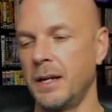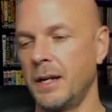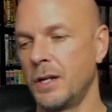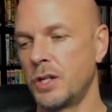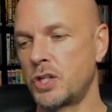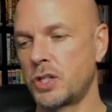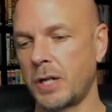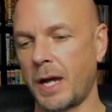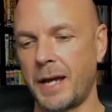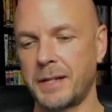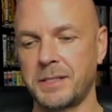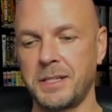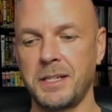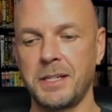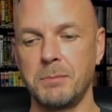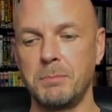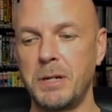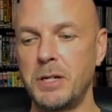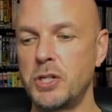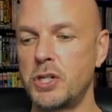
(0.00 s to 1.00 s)
Shotzi
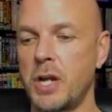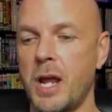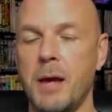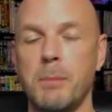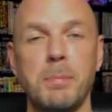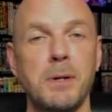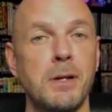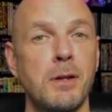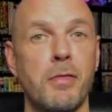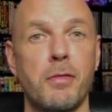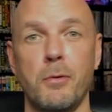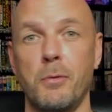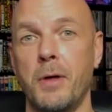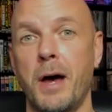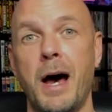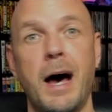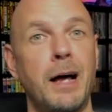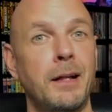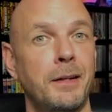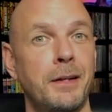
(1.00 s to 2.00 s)
can be champion through the
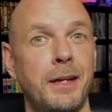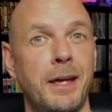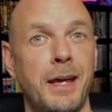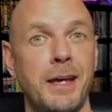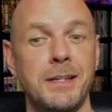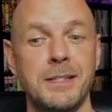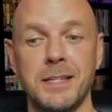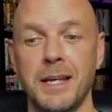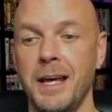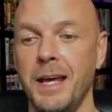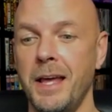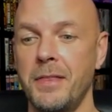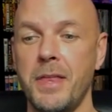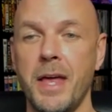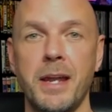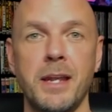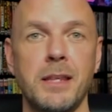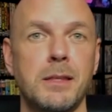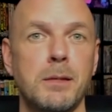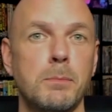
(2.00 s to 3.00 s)
holidays. Then at the